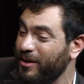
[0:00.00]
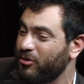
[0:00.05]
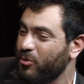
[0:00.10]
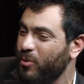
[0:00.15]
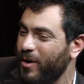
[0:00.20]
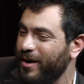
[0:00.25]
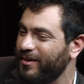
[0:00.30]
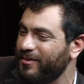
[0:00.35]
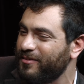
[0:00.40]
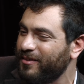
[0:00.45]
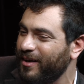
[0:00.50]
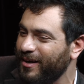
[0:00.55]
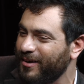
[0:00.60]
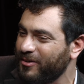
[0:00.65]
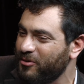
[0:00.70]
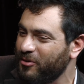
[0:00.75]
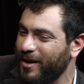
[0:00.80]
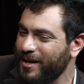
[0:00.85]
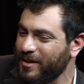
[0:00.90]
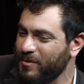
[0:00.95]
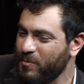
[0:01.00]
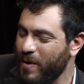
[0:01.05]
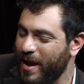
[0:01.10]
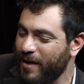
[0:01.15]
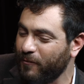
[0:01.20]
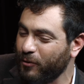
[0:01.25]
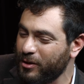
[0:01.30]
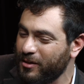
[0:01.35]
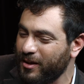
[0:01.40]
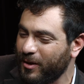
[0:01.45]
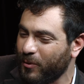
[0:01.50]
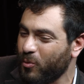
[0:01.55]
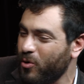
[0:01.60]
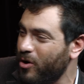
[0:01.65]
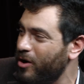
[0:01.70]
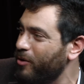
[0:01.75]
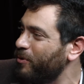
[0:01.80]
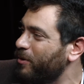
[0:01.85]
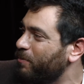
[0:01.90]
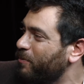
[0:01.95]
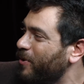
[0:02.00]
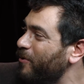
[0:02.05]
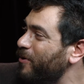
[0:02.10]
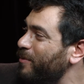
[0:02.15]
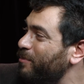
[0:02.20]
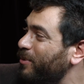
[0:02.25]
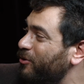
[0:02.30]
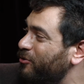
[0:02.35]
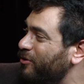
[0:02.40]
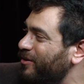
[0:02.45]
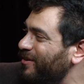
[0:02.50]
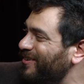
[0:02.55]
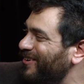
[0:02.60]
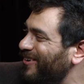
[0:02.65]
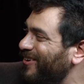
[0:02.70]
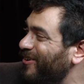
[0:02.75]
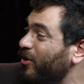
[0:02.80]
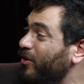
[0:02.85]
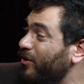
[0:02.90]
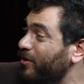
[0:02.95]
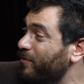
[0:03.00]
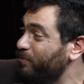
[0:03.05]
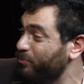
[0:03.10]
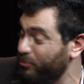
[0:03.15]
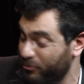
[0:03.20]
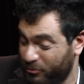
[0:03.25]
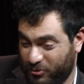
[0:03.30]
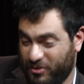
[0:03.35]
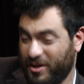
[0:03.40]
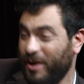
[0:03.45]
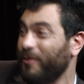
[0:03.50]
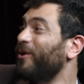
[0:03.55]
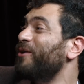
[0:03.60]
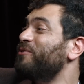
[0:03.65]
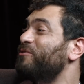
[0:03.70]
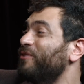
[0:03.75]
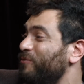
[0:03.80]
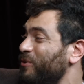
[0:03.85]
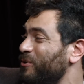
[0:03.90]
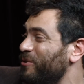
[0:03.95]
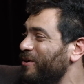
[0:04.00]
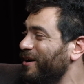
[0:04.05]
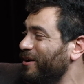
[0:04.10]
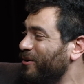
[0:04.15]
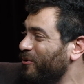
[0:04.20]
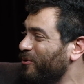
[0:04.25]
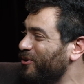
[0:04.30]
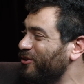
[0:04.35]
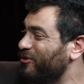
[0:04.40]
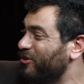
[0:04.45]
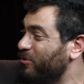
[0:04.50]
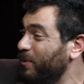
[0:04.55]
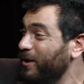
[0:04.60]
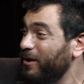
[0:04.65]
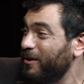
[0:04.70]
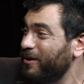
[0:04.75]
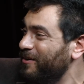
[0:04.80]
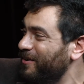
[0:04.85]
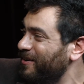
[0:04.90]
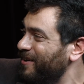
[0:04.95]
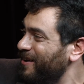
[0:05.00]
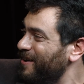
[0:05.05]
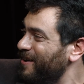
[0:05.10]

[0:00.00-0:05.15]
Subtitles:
quite insane. It's like everything wrong with prohibition on steroids, if you like, or on speed,